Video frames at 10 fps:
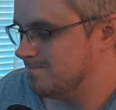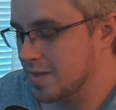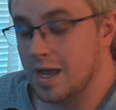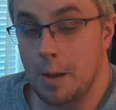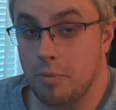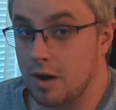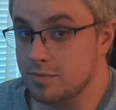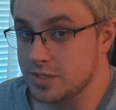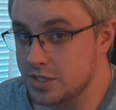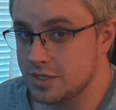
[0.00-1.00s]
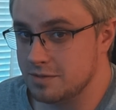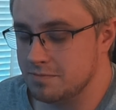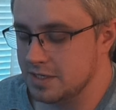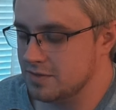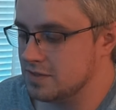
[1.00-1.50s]
I probably shouldn't
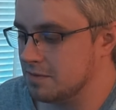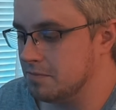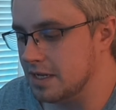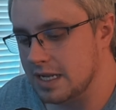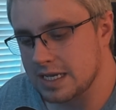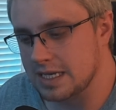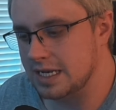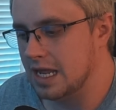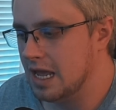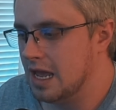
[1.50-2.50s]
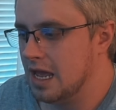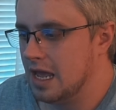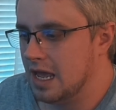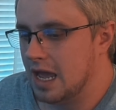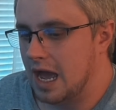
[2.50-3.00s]
be using. But again,
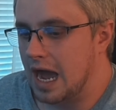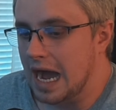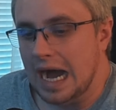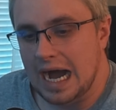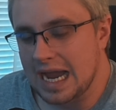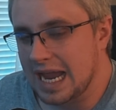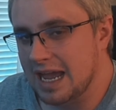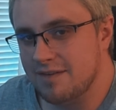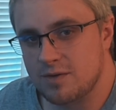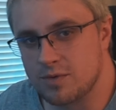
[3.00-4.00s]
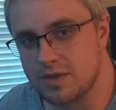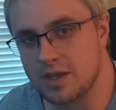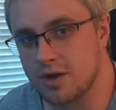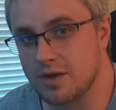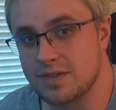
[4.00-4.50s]
I haven't really
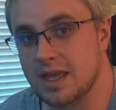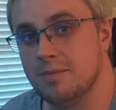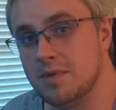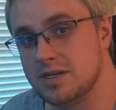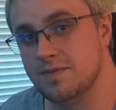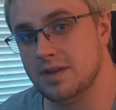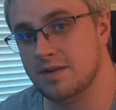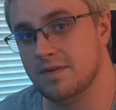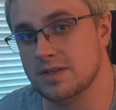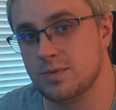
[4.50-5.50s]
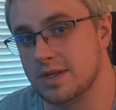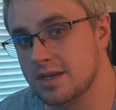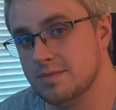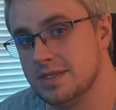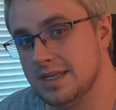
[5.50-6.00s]
heard that much of a difference when it
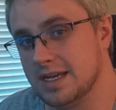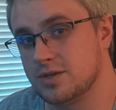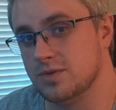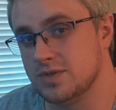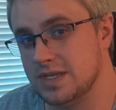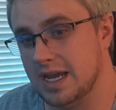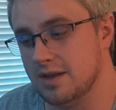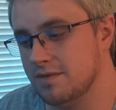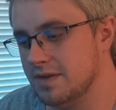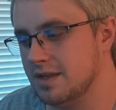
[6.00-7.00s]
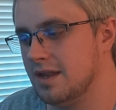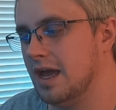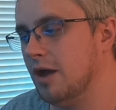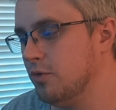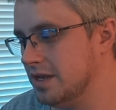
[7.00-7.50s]
comes to the actual sound of it.
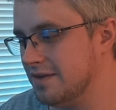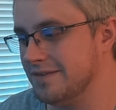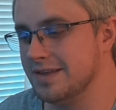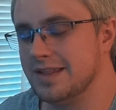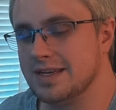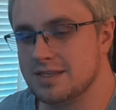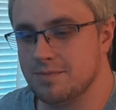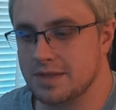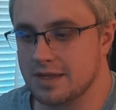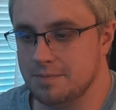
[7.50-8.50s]
I would definitely like something